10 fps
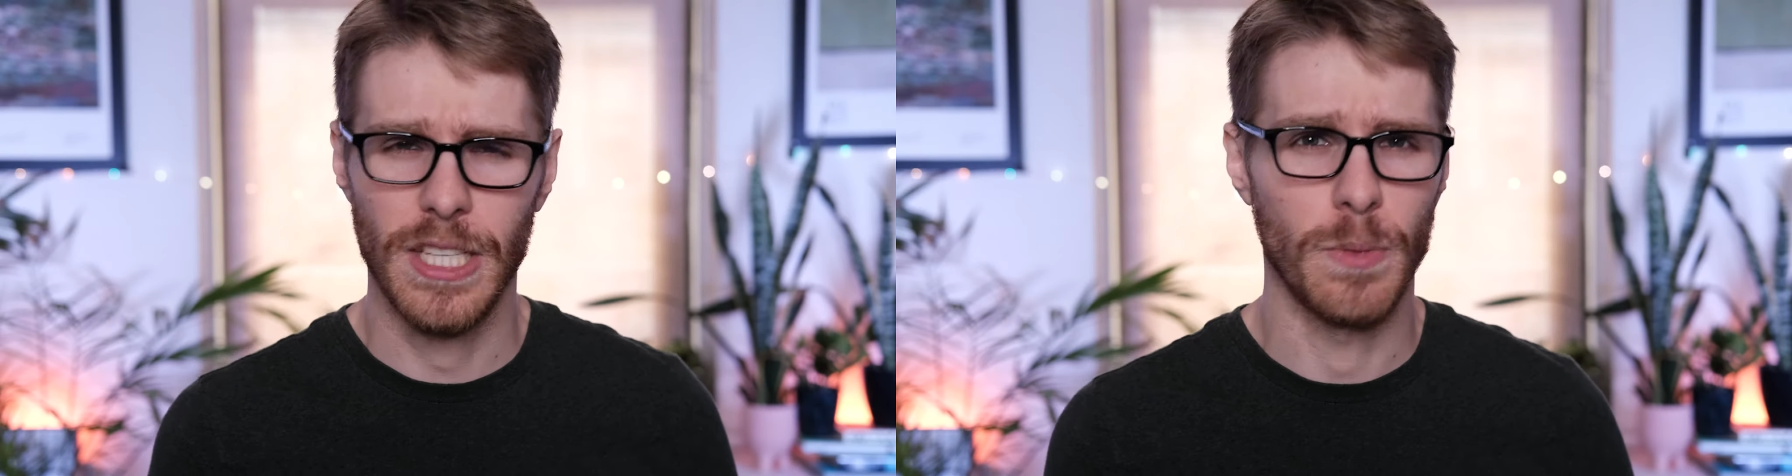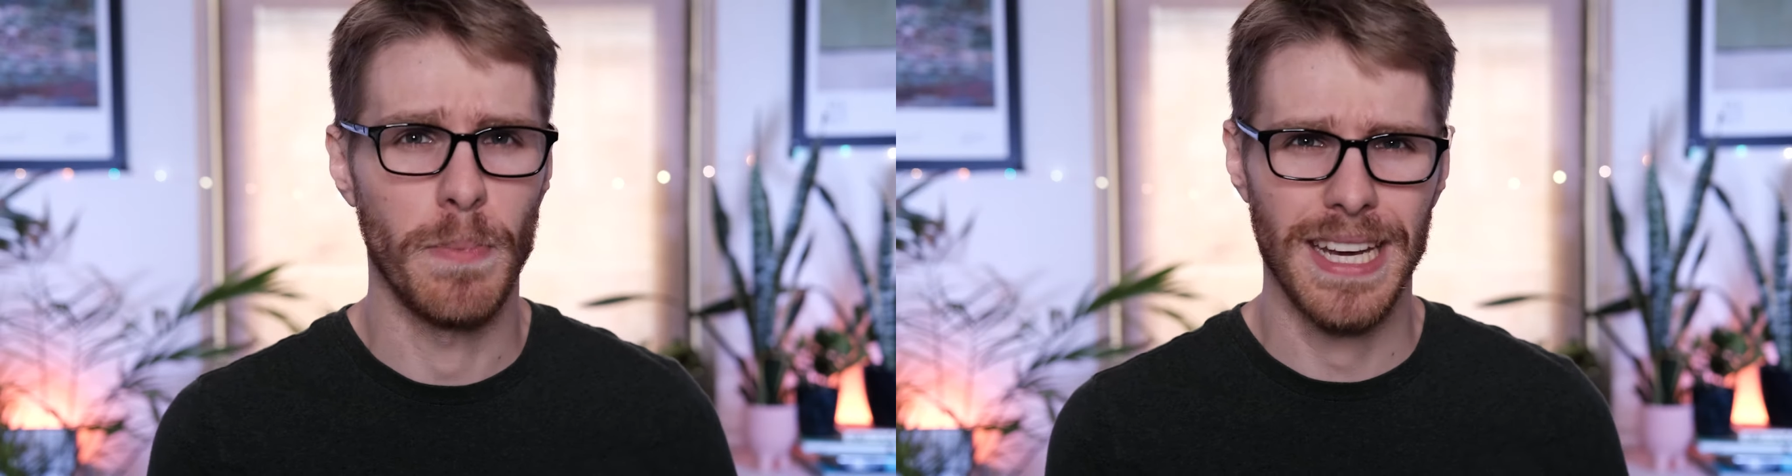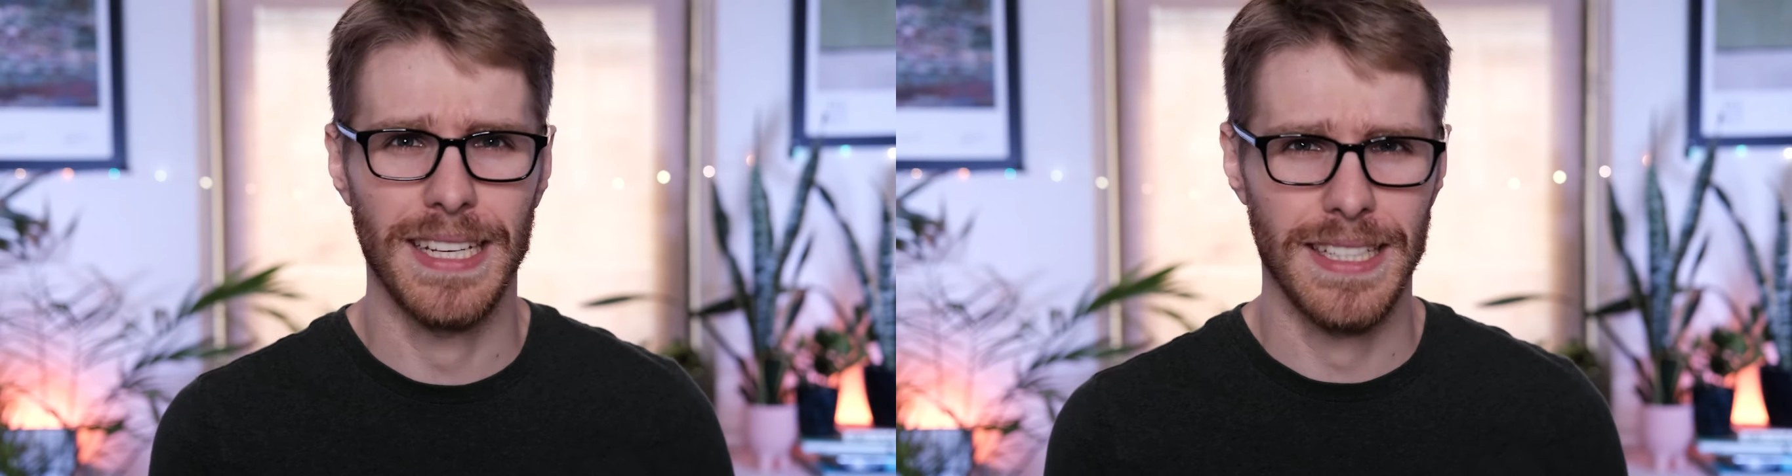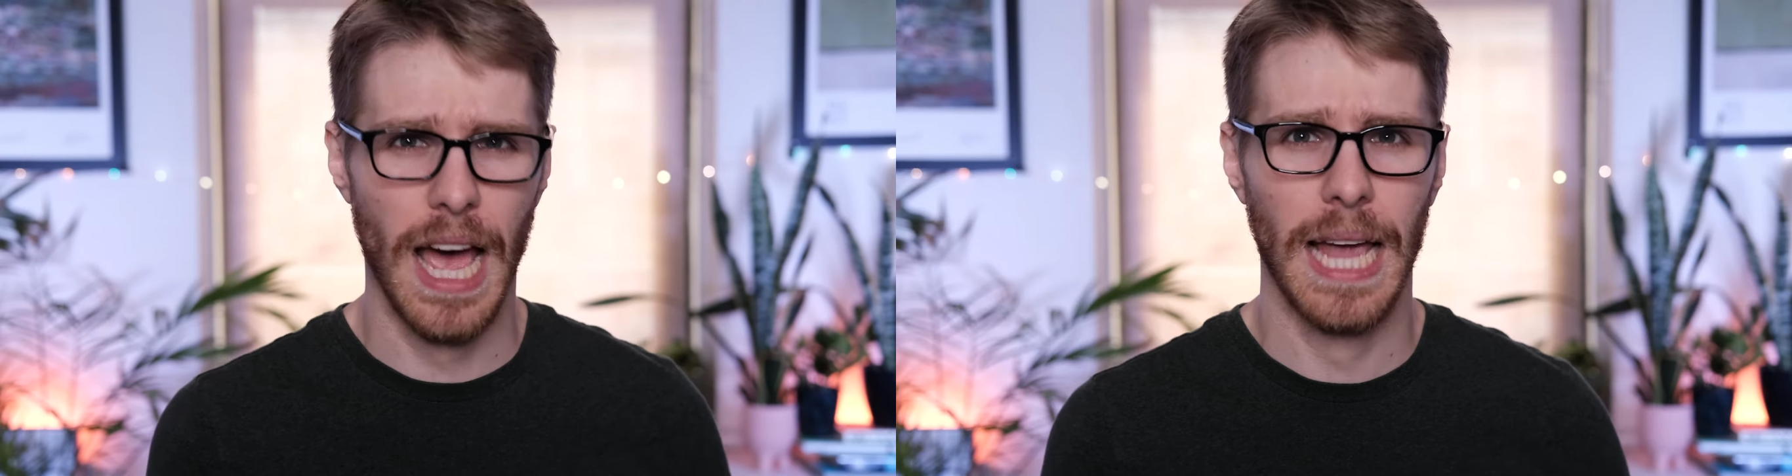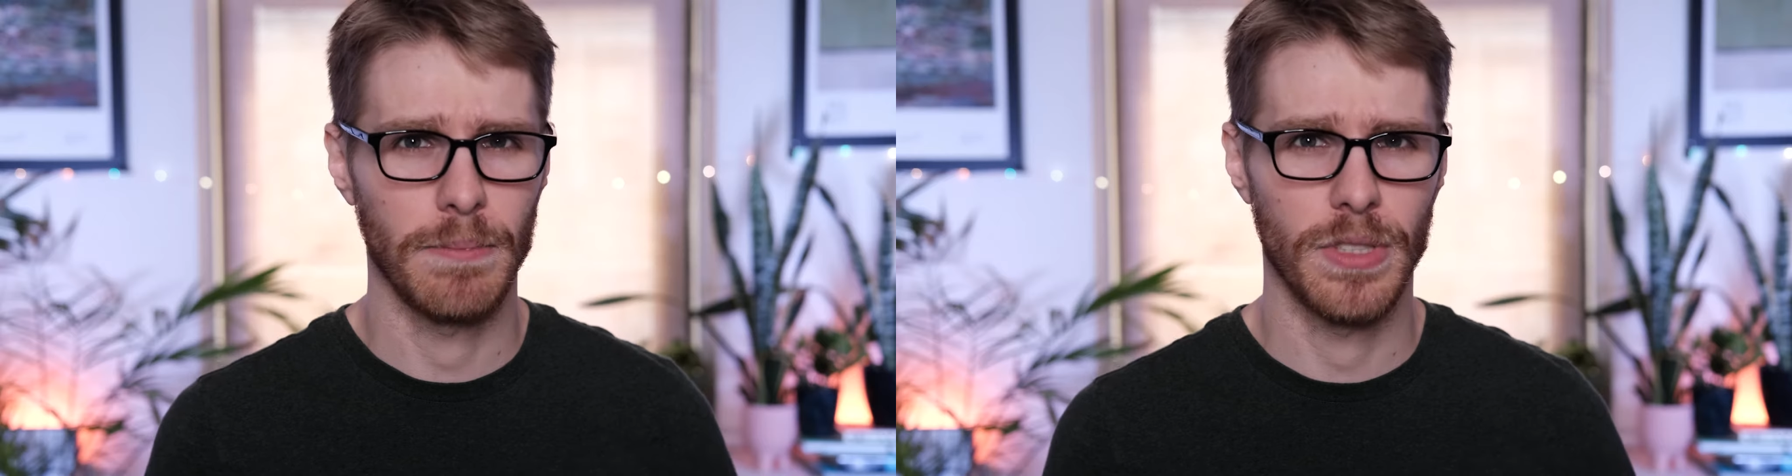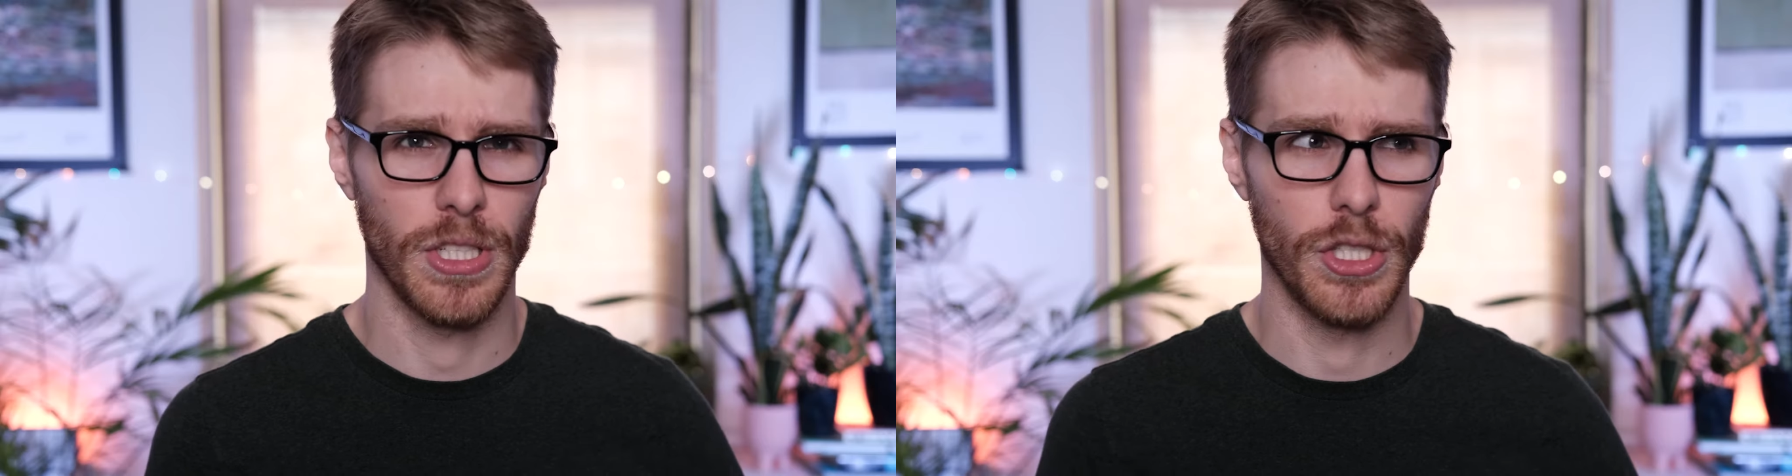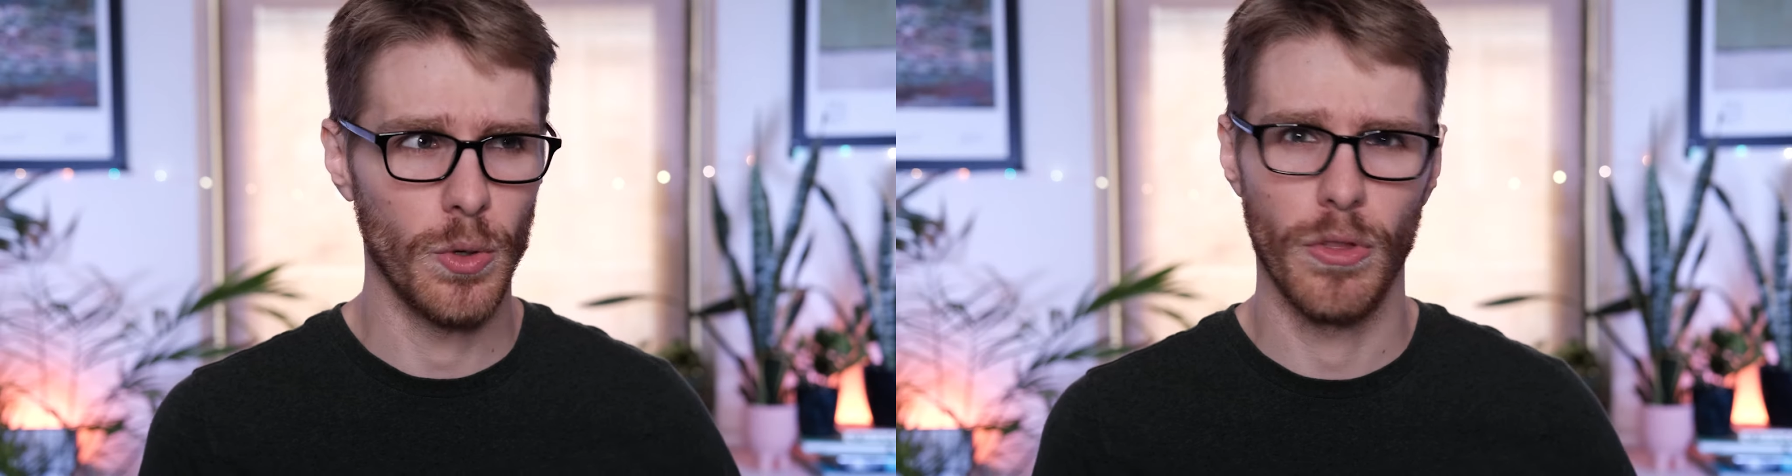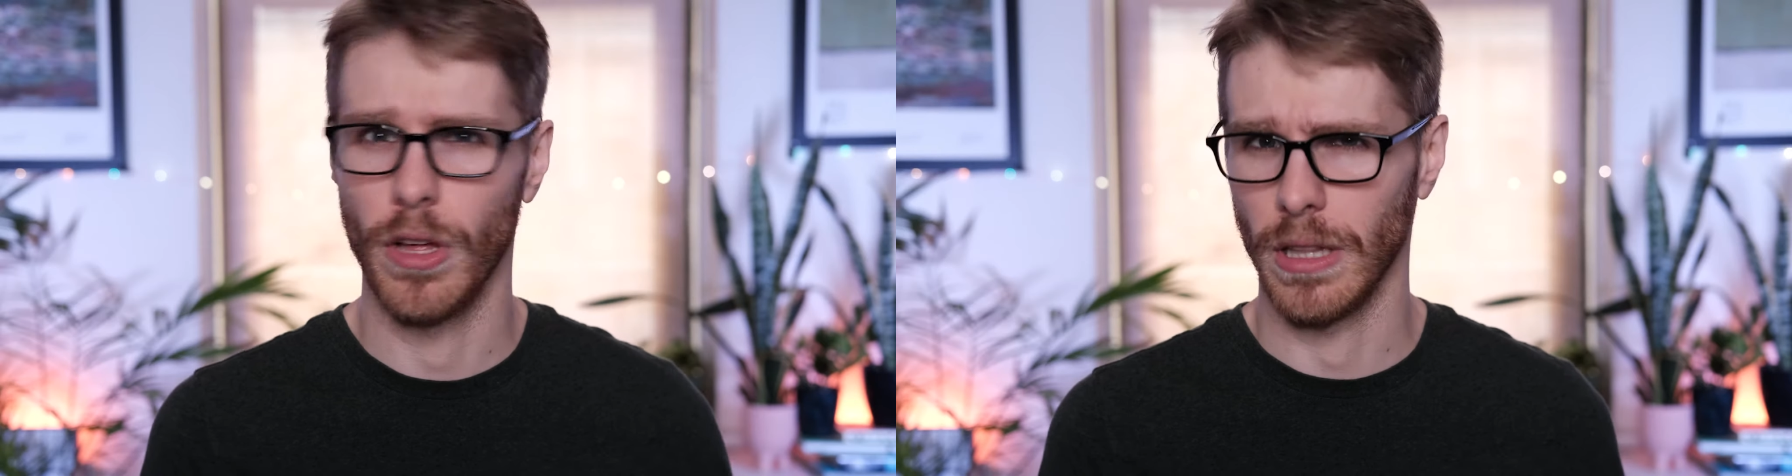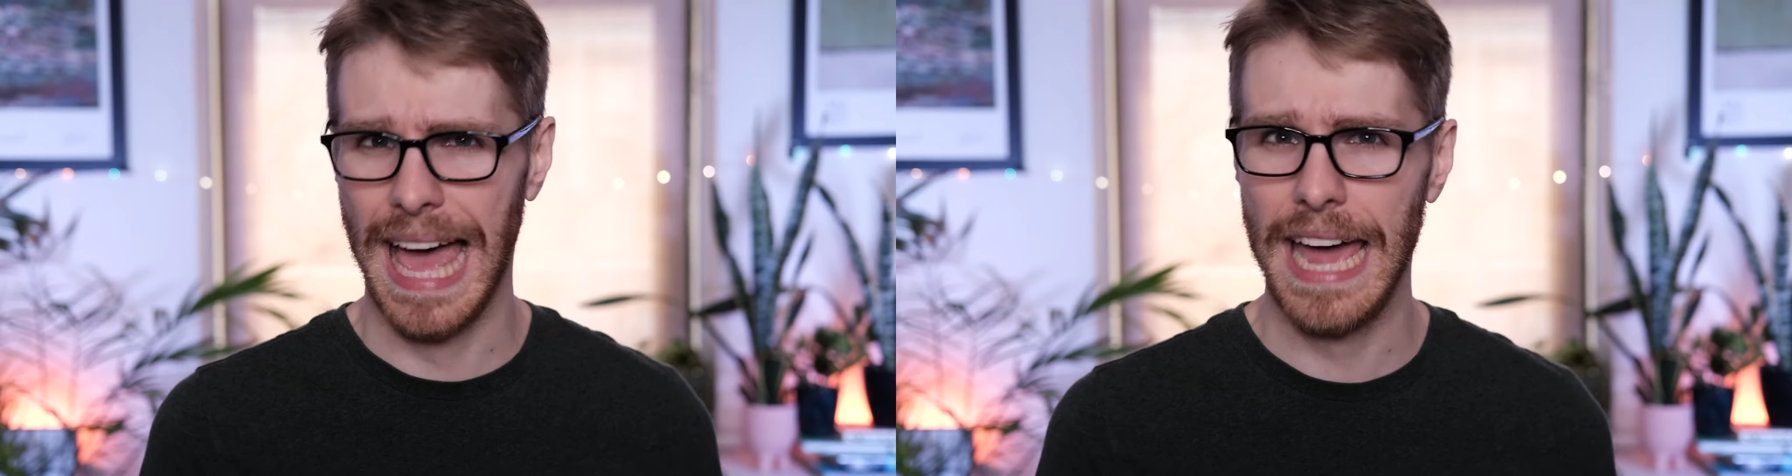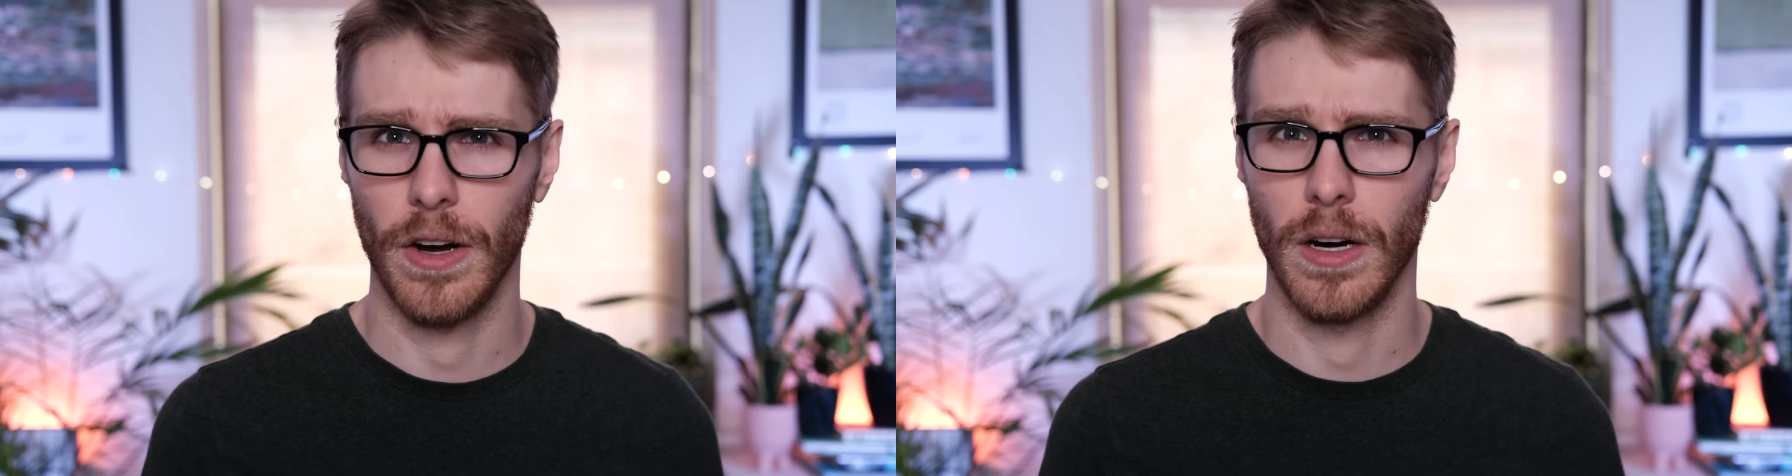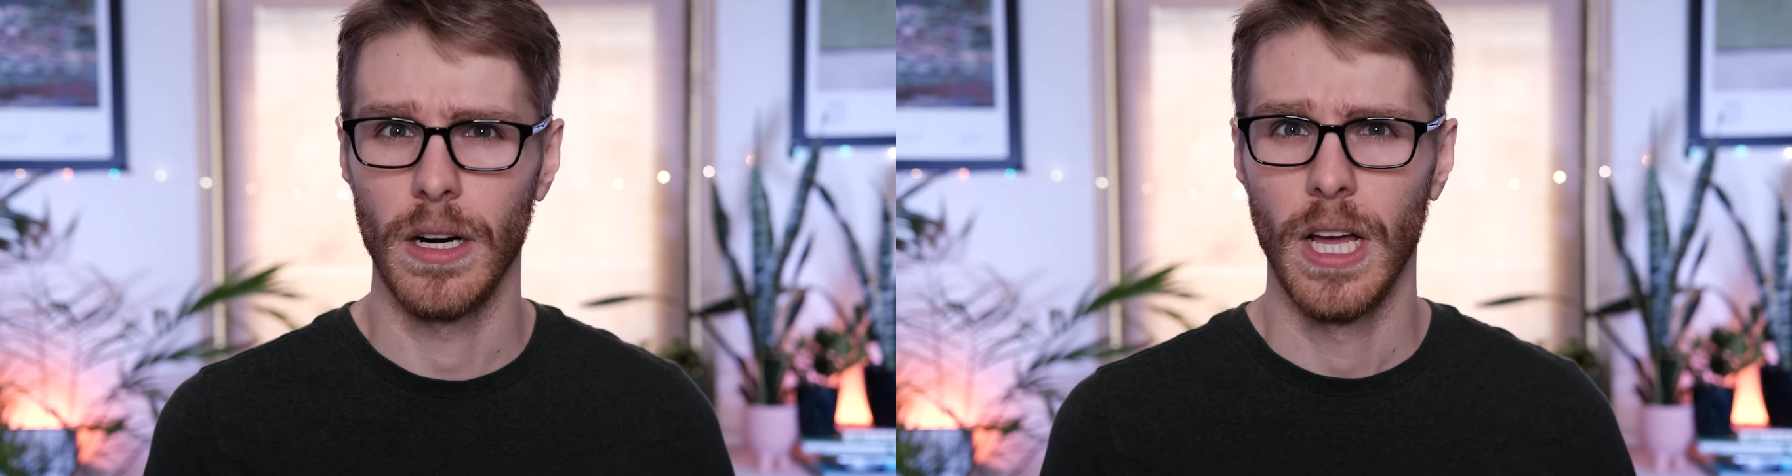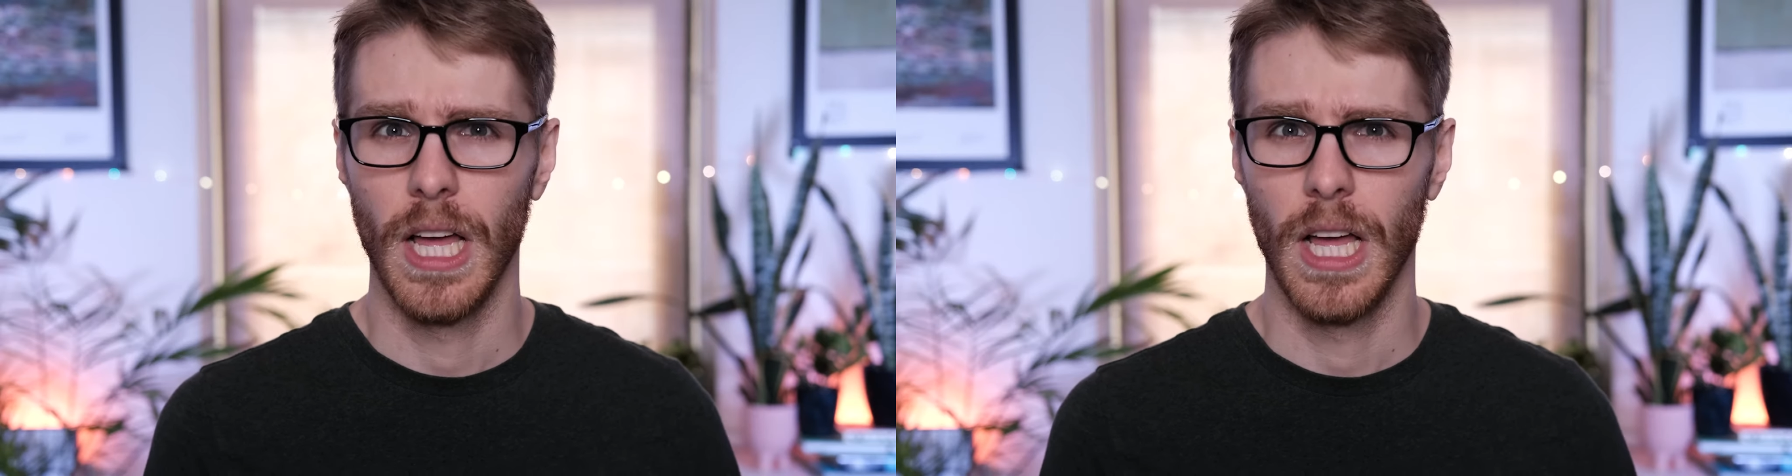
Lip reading: has been a time to do the latter,